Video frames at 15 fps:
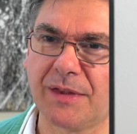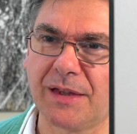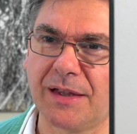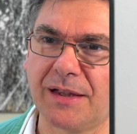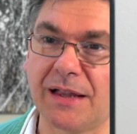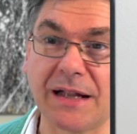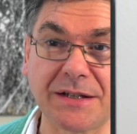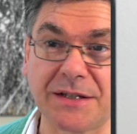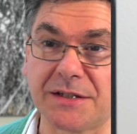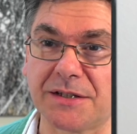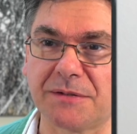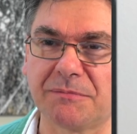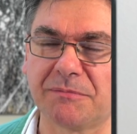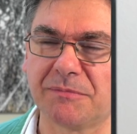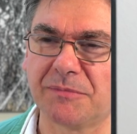That's
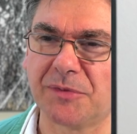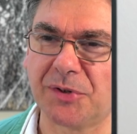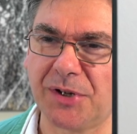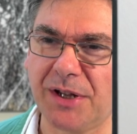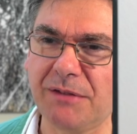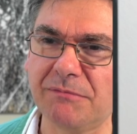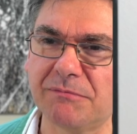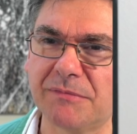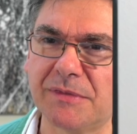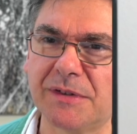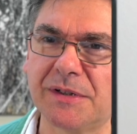easy, okay?